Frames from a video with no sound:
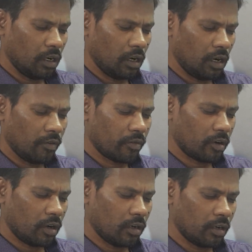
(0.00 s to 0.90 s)
of
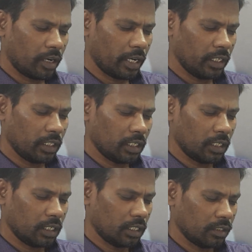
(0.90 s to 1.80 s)
congruent
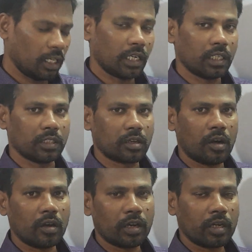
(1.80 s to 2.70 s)
circles,
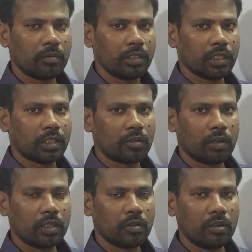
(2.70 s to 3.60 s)
congruent means just now
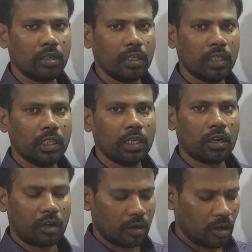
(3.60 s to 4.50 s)
I told,
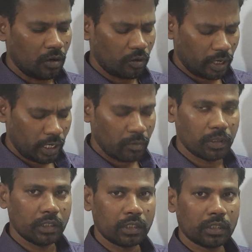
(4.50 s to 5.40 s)
congruent
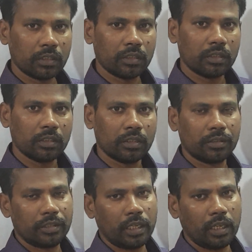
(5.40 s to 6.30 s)
means
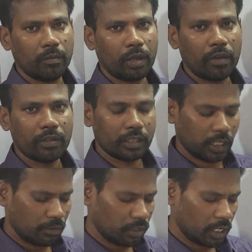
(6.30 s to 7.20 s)
same, having
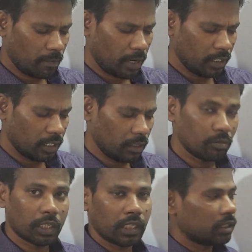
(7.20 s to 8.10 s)
same shape and same
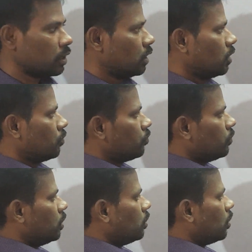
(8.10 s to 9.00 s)
size.
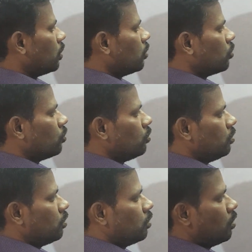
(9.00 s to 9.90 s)
These are the two
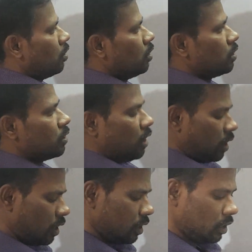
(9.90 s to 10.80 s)

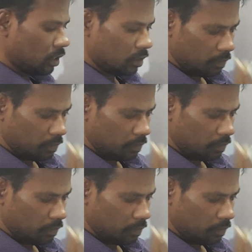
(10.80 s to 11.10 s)
circles.